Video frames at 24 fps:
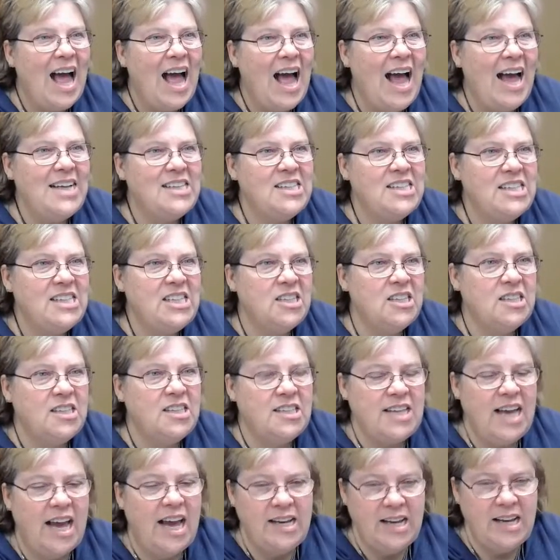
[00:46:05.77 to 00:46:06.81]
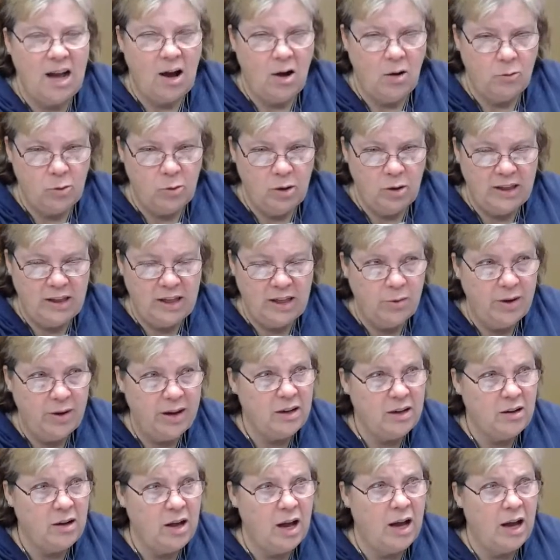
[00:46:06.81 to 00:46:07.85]
I still say now, really
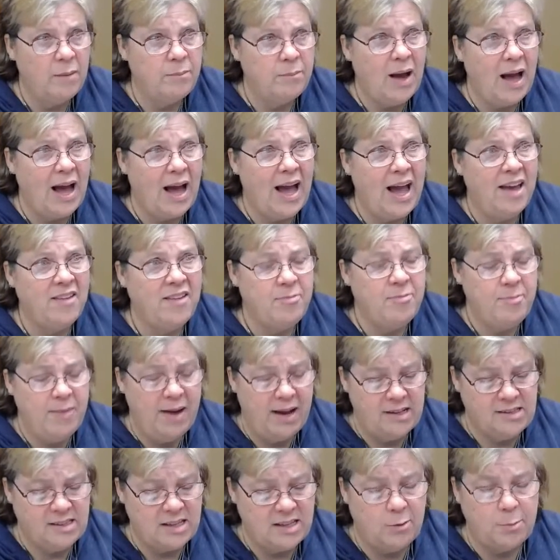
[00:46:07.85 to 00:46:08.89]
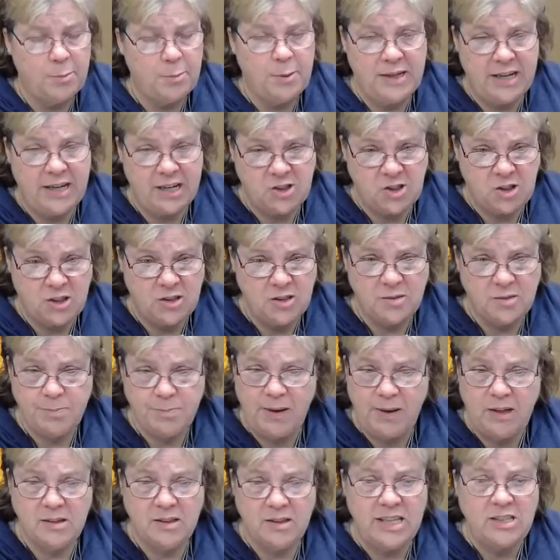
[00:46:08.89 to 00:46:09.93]
quick, I've made several predictions
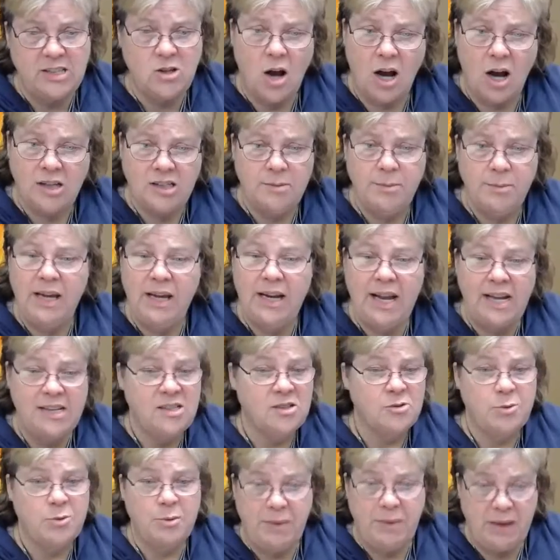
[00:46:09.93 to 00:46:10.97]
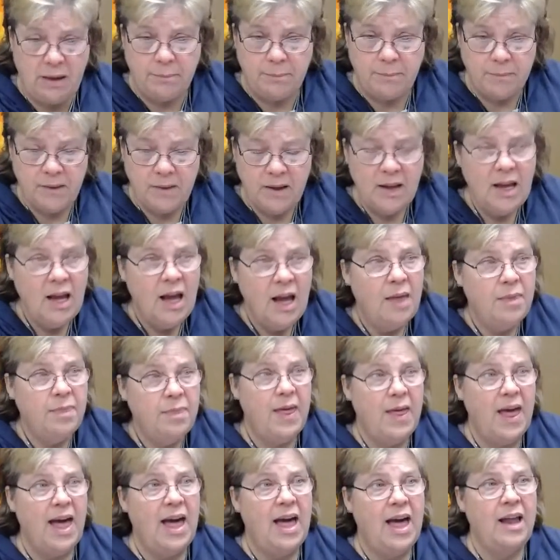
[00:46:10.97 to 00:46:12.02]
because they talked to me and I just repeat them.
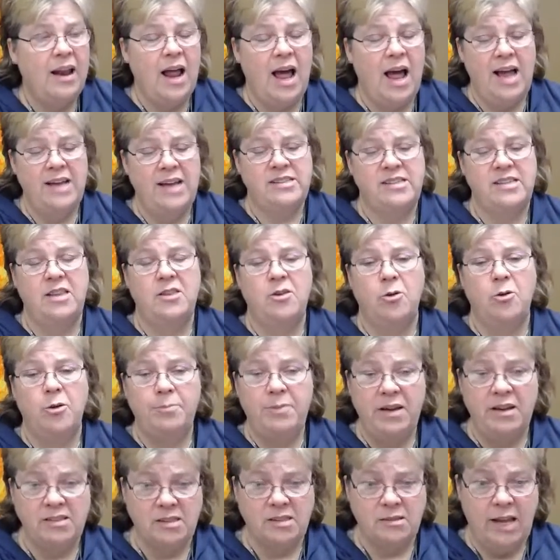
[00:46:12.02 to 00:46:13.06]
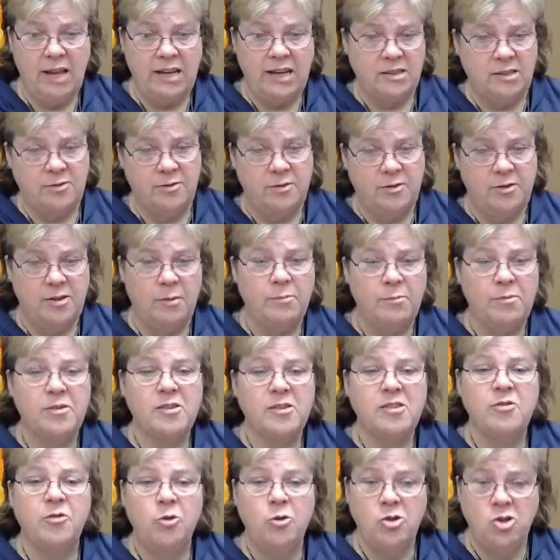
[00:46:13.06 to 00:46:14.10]
That I said there would be some
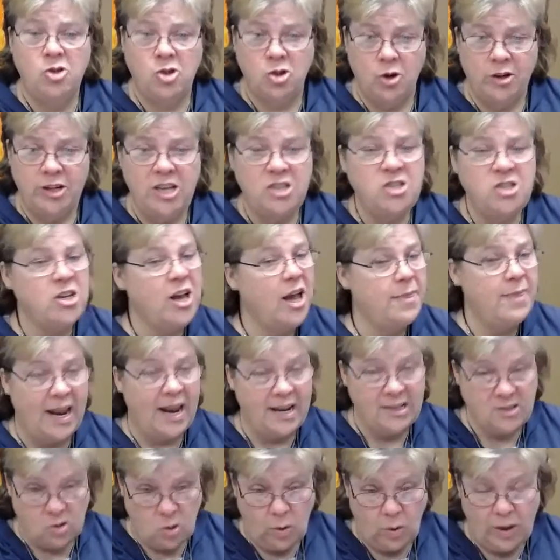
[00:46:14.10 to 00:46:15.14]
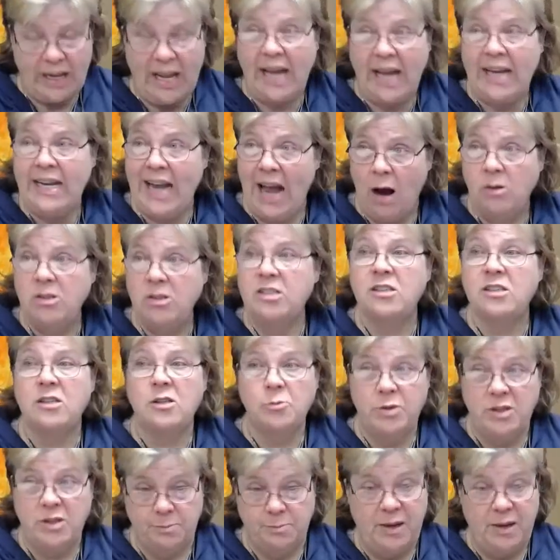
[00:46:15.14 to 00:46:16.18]
food shortage, and that is going on now, just as
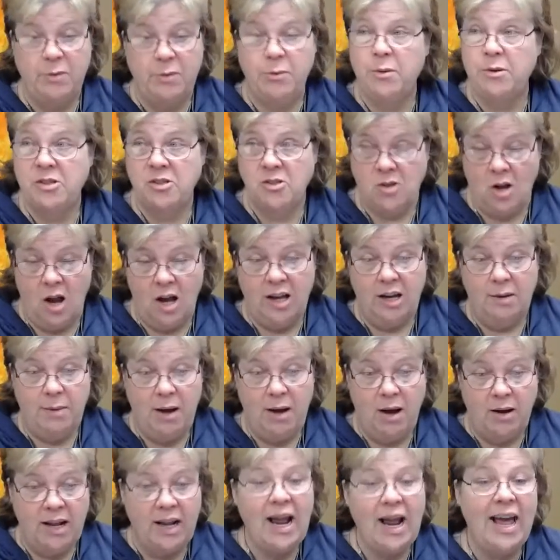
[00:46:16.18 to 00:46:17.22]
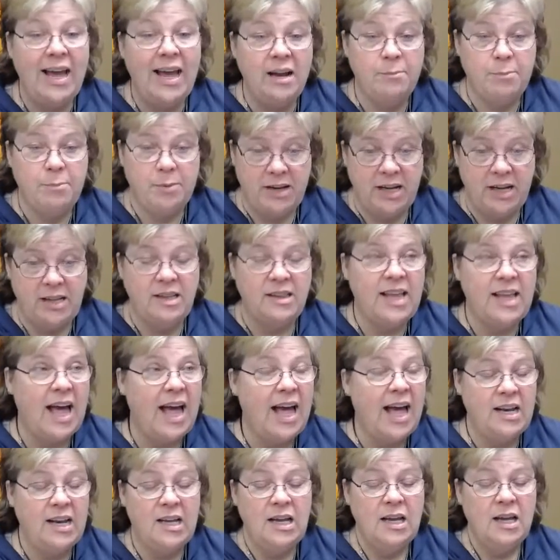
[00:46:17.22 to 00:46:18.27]
we speak. We were just talking about it. I had predicted
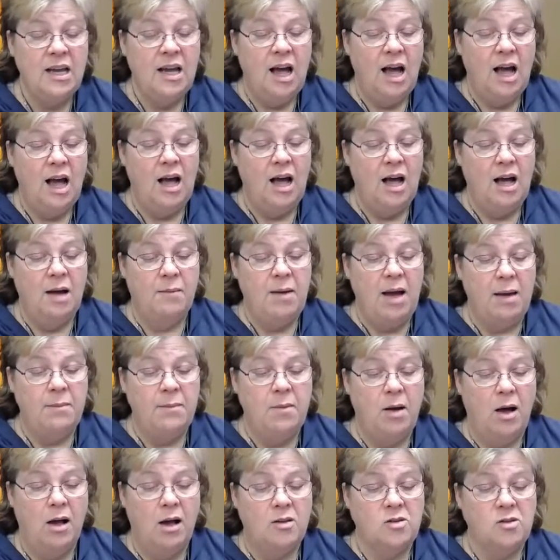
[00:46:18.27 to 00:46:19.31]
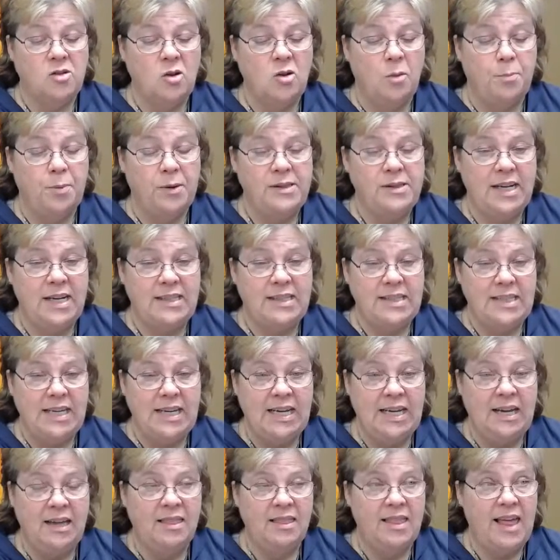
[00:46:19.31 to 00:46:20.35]
that. I'm also
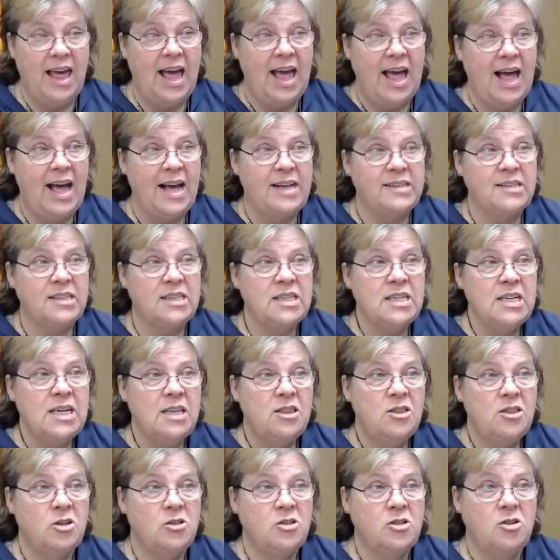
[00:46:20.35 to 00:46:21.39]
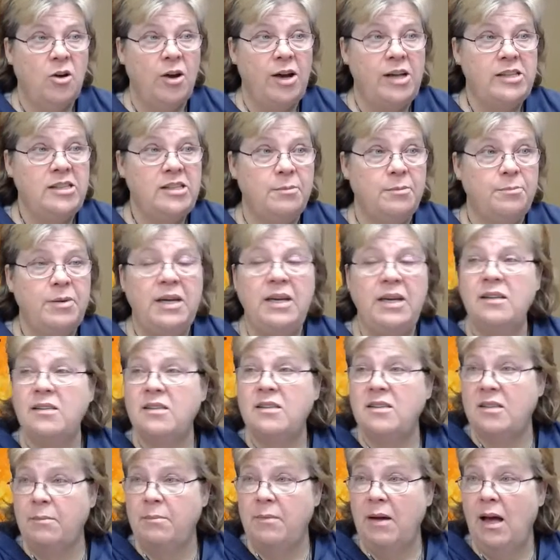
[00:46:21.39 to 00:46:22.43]
predicting that there's going to be
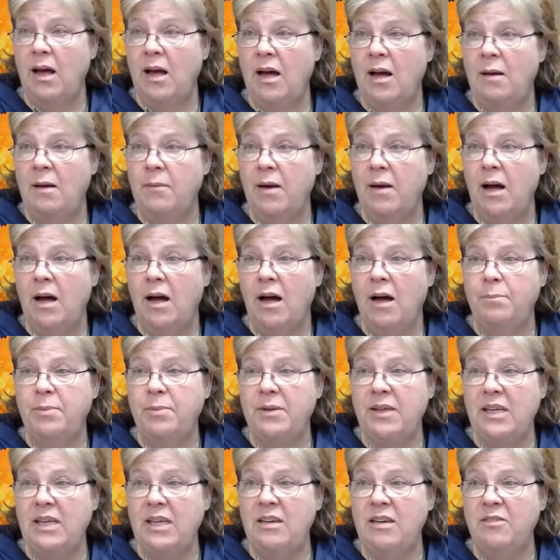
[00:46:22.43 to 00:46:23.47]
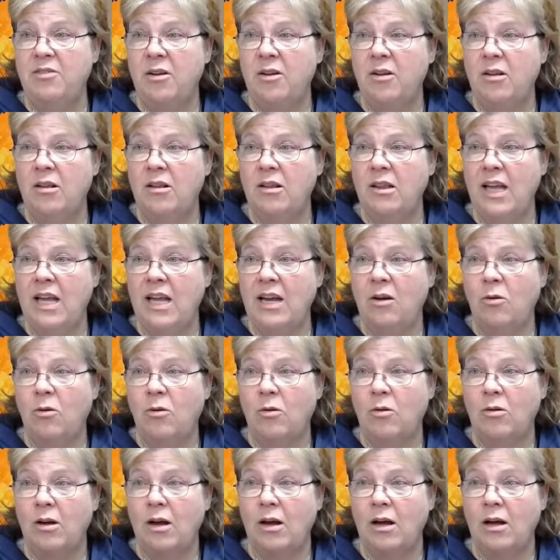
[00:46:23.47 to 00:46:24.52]
some upheaval, like
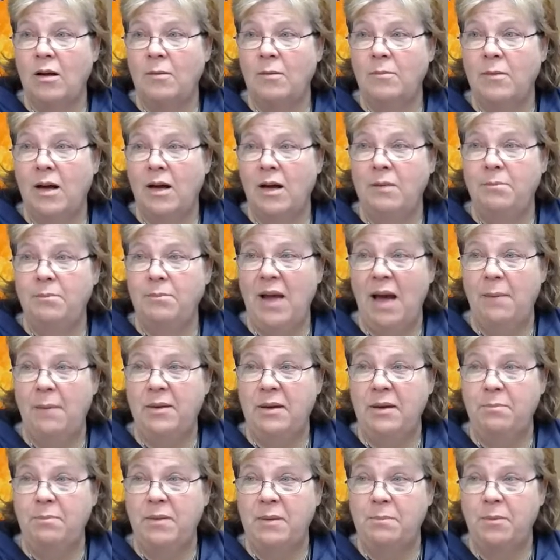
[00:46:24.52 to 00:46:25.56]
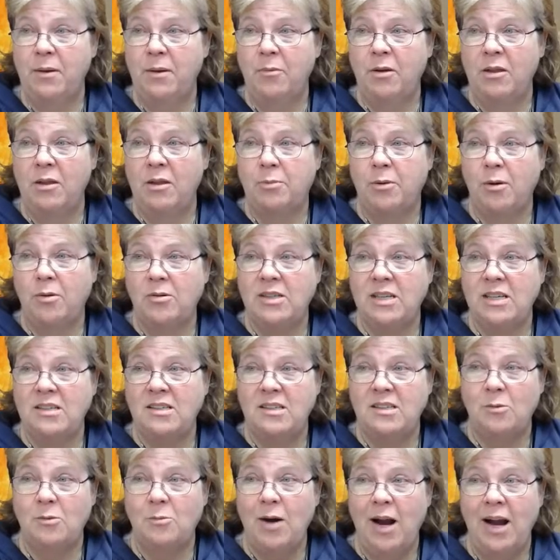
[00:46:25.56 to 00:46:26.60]
unhappy people with protests
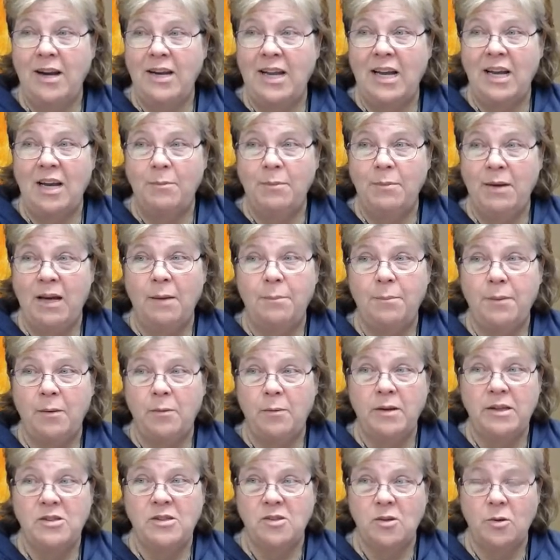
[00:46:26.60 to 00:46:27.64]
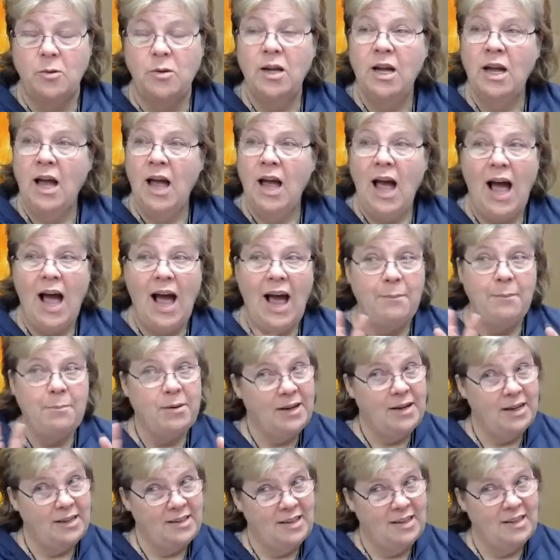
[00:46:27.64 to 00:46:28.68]
and rioting coming up here really soon. I
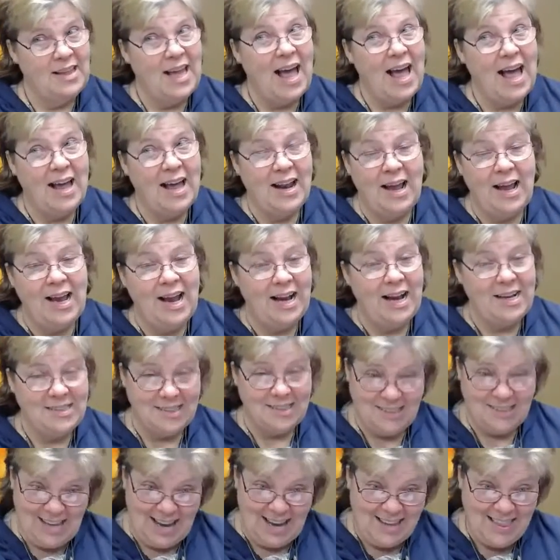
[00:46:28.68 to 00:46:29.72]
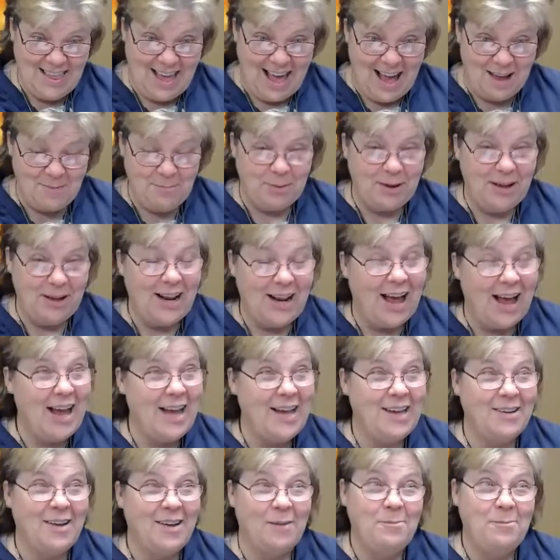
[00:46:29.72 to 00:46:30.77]
predicted that. I hate to say that, but
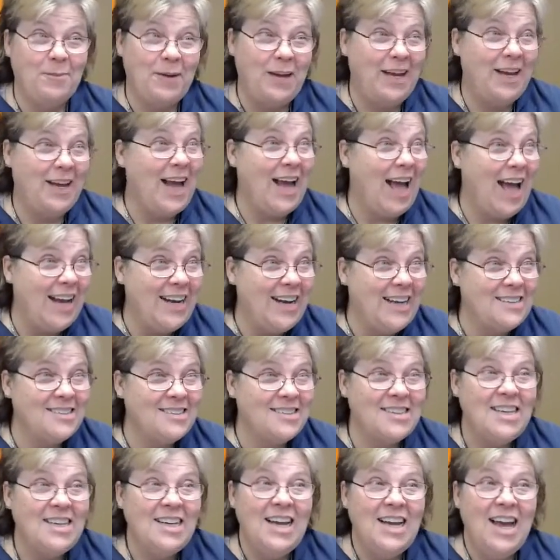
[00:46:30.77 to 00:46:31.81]
I'm being honest.